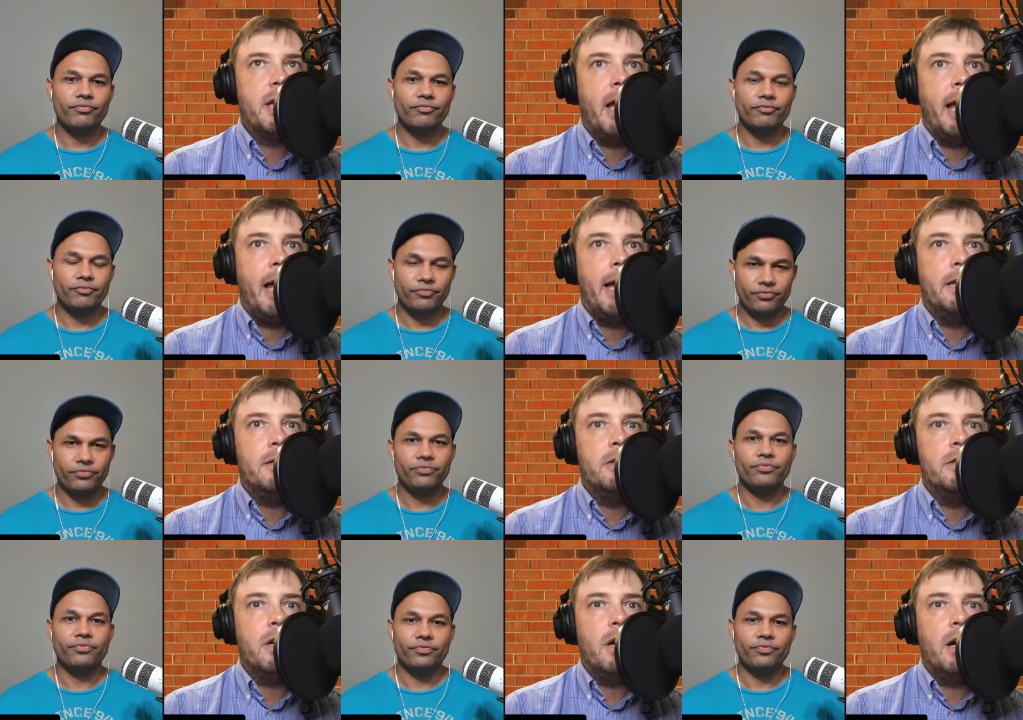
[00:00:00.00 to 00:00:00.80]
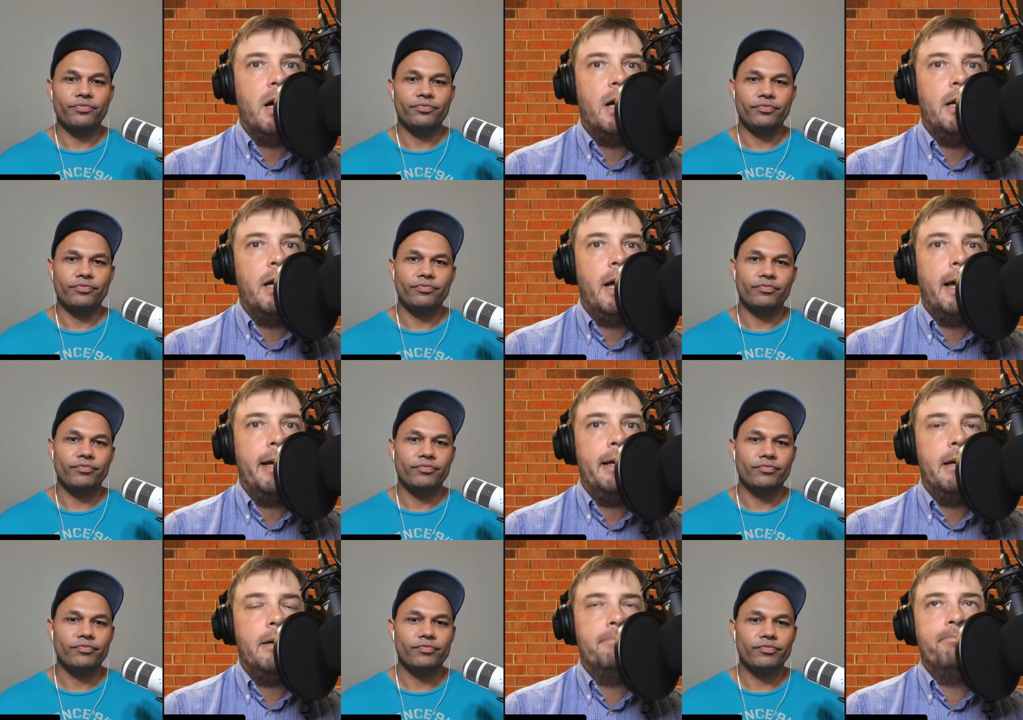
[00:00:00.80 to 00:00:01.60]
Speaker 1: and uh,
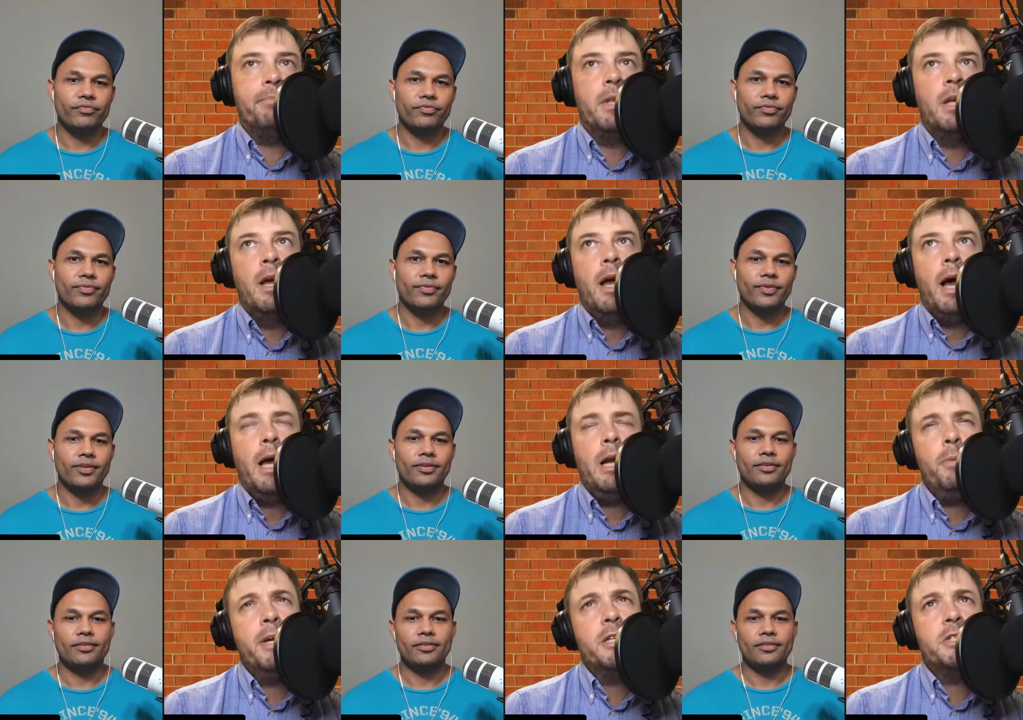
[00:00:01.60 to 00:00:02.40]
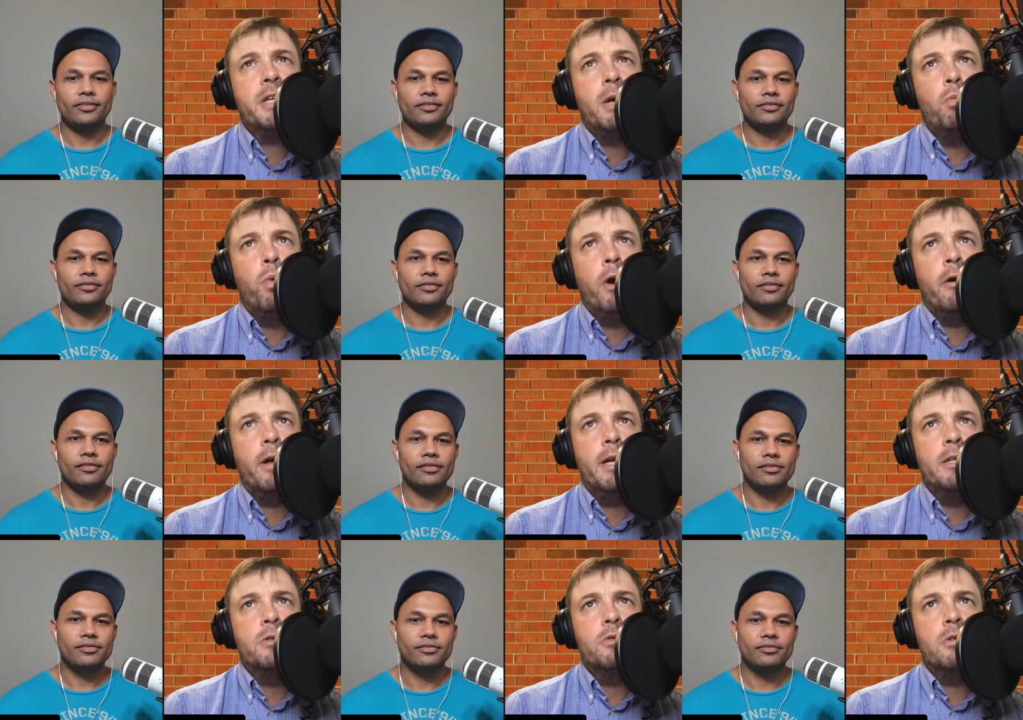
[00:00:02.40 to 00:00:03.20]
I don't want to say where
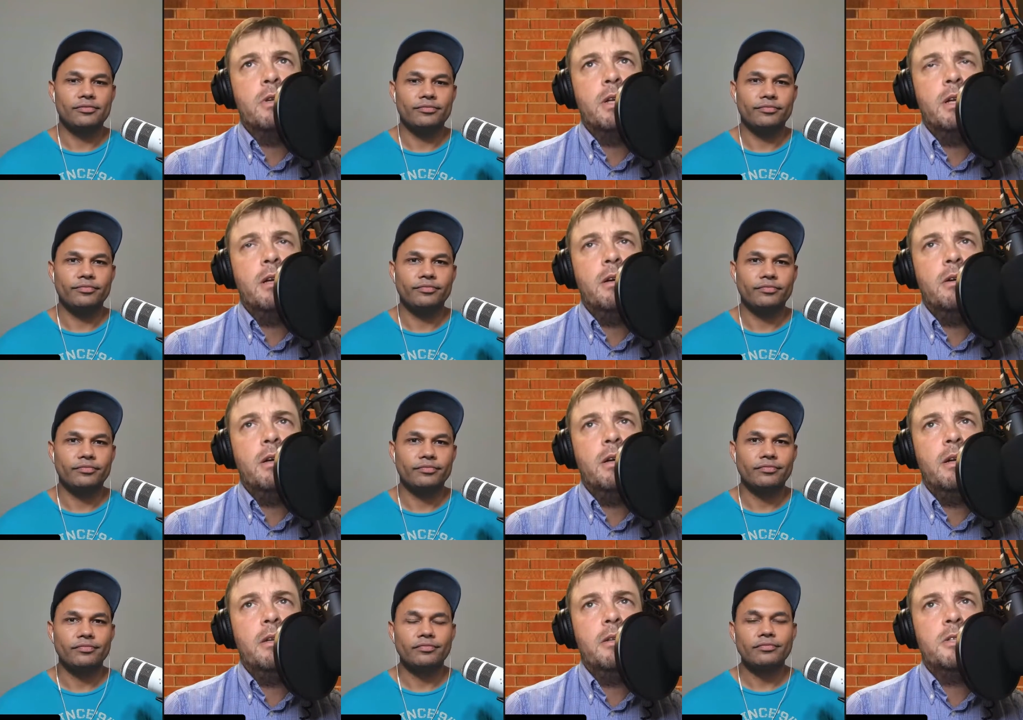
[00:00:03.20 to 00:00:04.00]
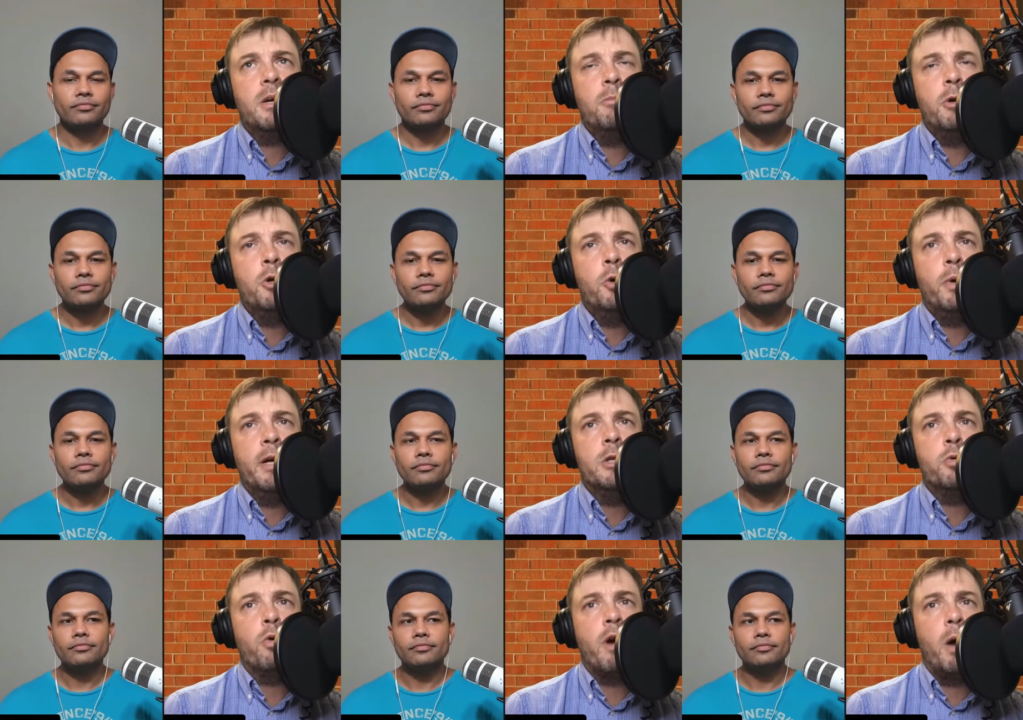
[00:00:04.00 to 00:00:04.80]
is someone who
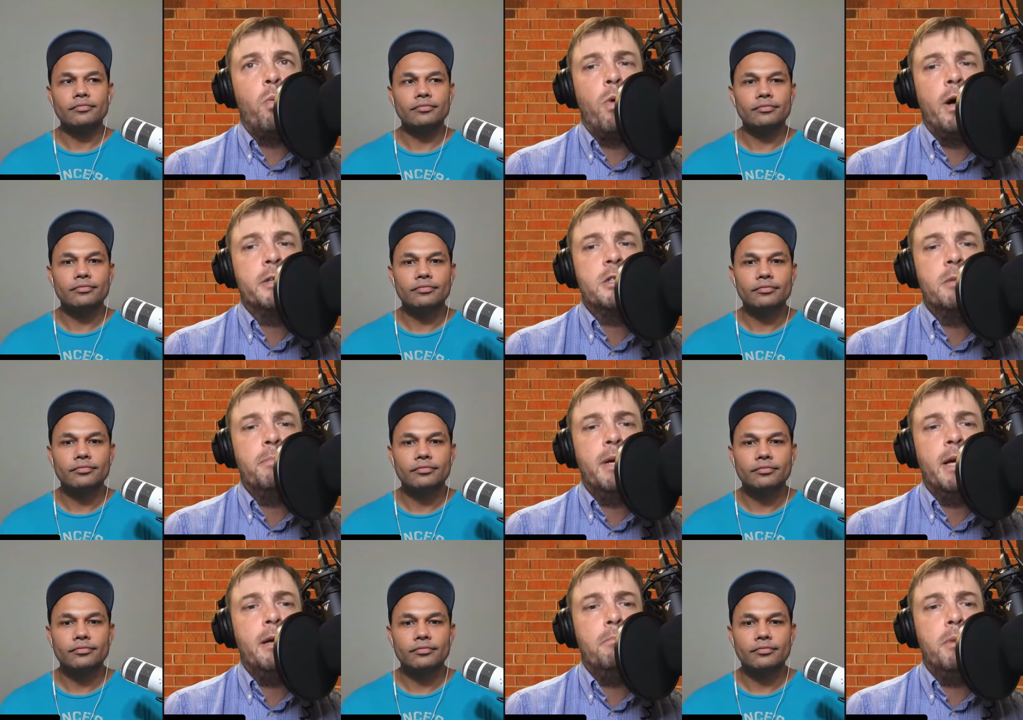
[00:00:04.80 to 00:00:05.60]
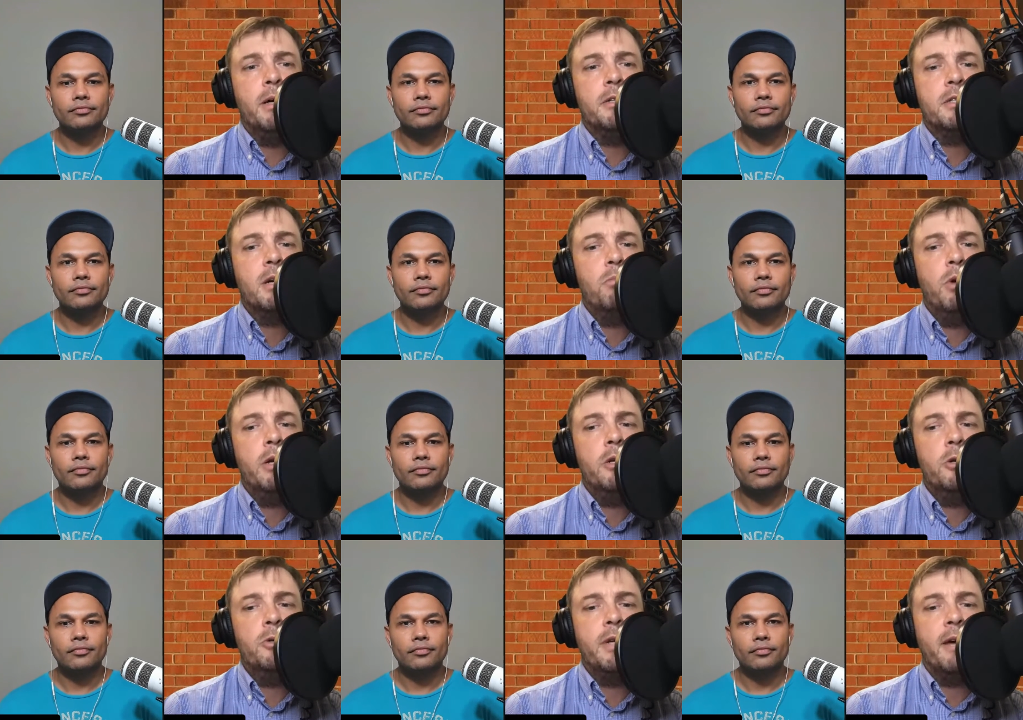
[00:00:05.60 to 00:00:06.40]
is where I want to be, but
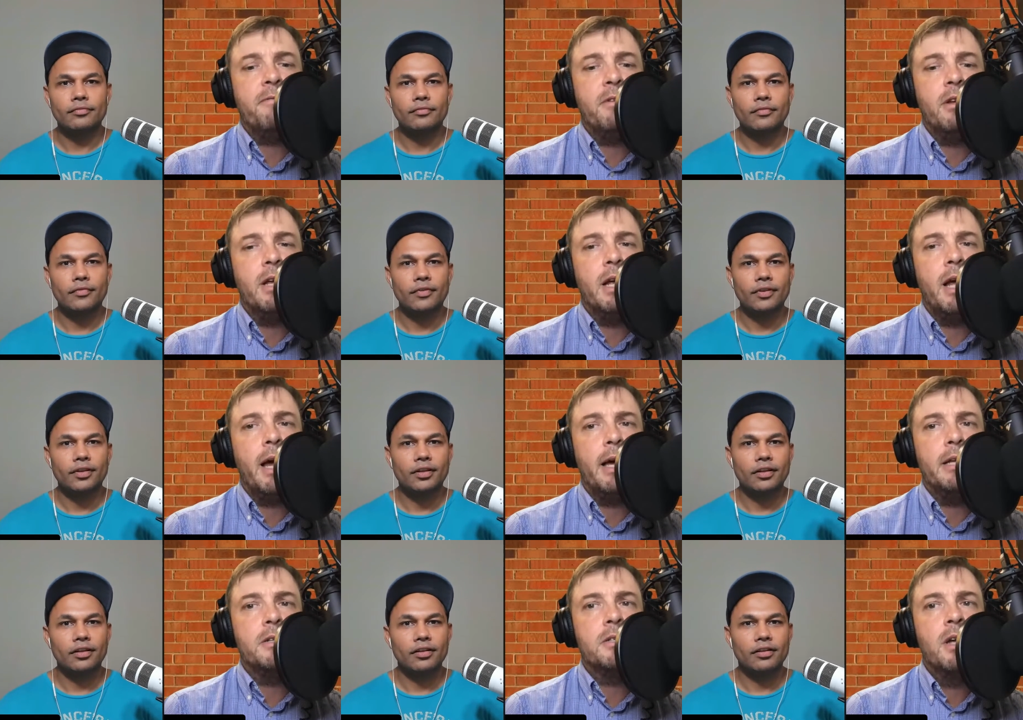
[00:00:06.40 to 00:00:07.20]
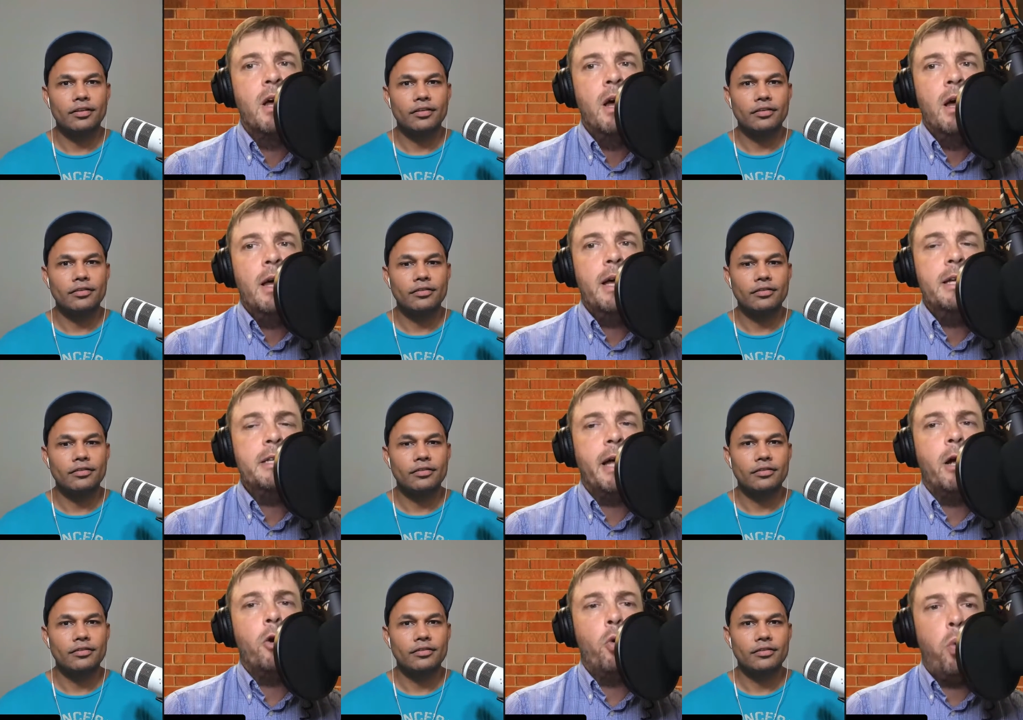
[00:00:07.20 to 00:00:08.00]
someone who definitely has,
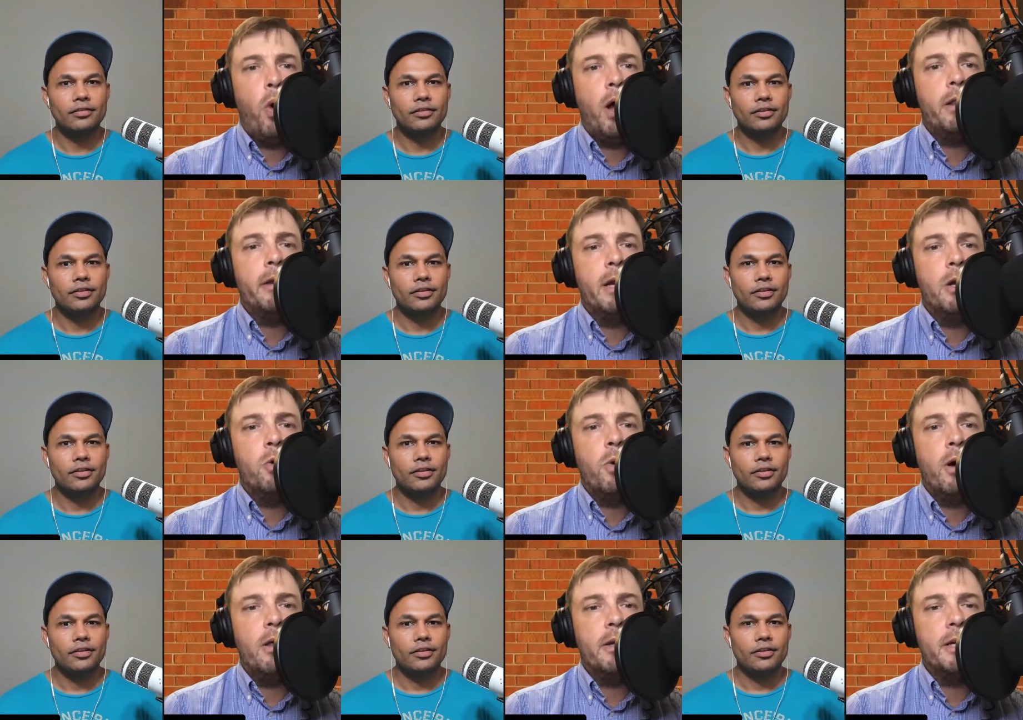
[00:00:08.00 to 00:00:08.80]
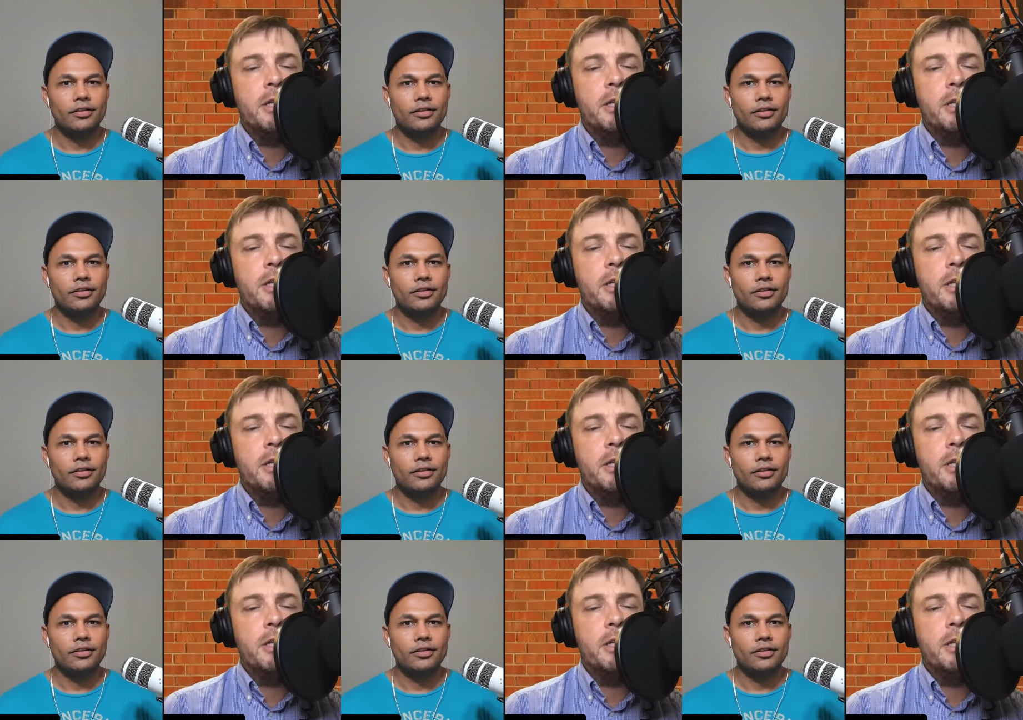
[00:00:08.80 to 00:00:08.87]
he's a quality, quality